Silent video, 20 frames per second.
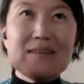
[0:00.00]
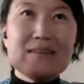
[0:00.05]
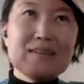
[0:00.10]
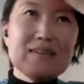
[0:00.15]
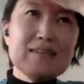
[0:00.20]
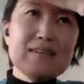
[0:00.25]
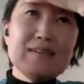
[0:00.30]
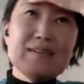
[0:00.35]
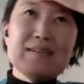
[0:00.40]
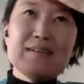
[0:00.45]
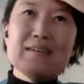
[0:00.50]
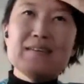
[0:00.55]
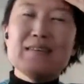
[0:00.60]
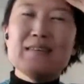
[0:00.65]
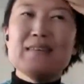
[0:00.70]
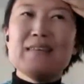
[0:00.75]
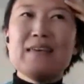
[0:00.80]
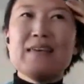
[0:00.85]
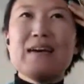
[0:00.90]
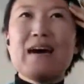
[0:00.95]

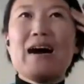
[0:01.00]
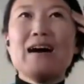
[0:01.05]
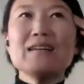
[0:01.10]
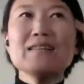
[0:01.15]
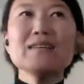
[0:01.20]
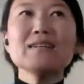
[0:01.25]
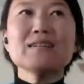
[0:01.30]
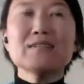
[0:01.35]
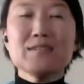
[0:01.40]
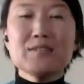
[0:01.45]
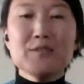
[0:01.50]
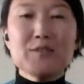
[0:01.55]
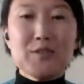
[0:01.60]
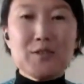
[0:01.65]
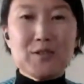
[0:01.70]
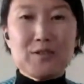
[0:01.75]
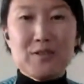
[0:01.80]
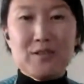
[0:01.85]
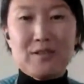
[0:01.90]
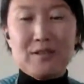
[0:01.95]
the other
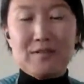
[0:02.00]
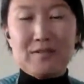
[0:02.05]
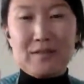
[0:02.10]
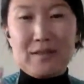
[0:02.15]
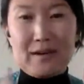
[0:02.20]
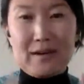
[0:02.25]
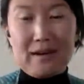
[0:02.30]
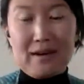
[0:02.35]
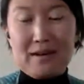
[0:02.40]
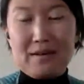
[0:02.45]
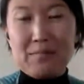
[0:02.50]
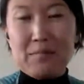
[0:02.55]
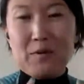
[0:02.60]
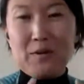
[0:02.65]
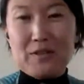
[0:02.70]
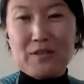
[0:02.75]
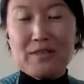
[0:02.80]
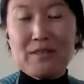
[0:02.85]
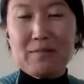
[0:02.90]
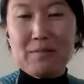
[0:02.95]
alternative that I
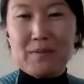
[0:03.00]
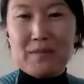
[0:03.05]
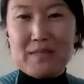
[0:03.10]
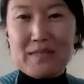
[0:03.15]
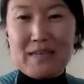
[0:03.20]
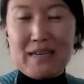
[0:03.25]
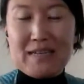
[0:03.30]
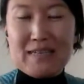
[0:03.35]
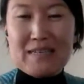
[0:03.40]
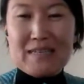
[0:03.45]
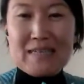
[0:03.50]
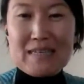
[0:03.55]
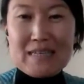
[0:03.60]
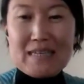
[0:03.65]
want to present